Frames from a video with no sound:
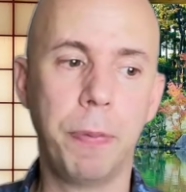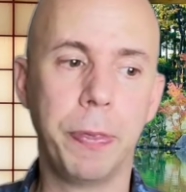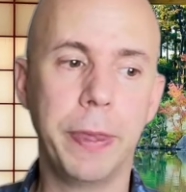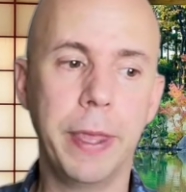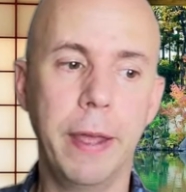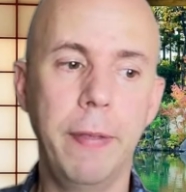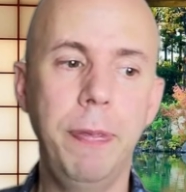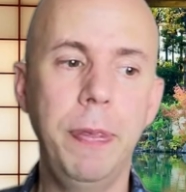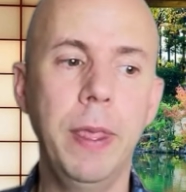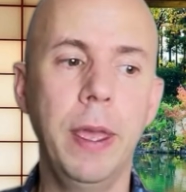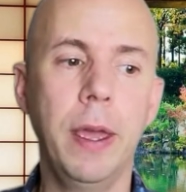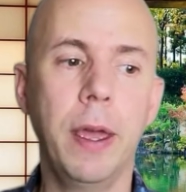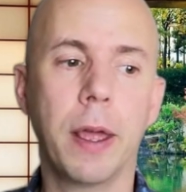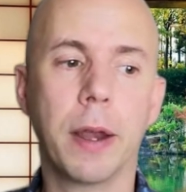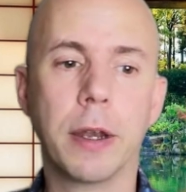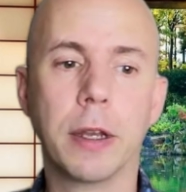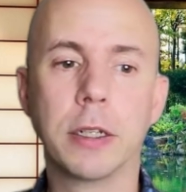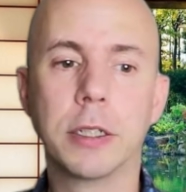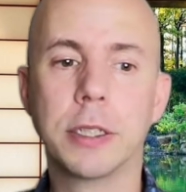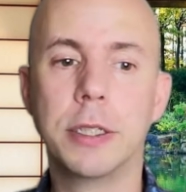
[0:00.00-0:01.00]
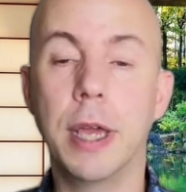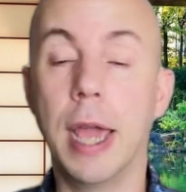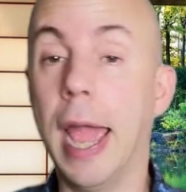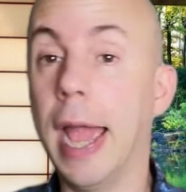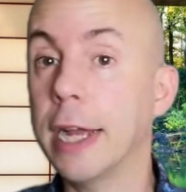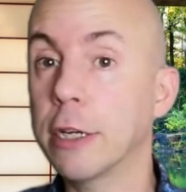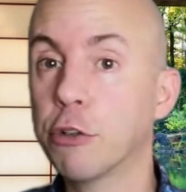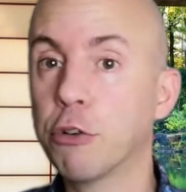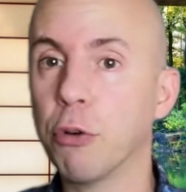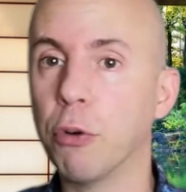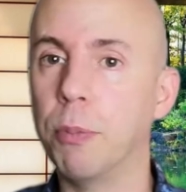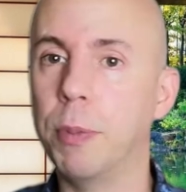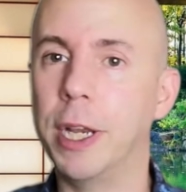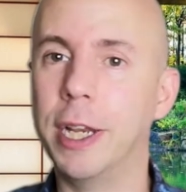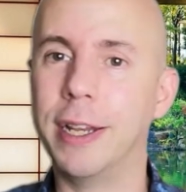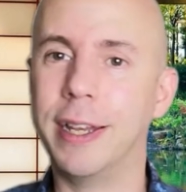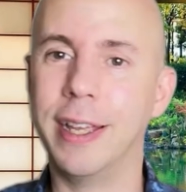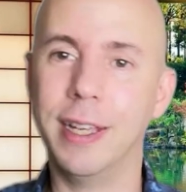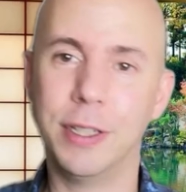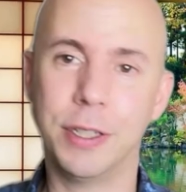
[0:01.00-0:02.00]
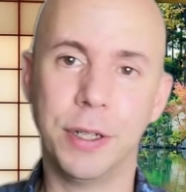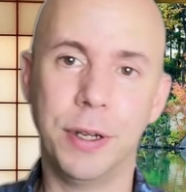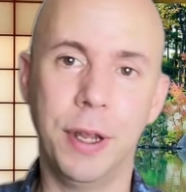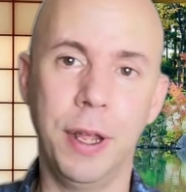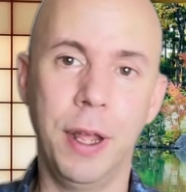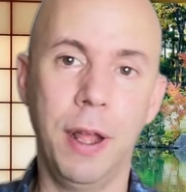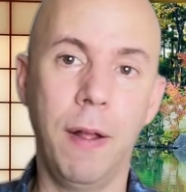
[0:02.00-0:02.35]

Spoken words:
Then there's the actual meditation.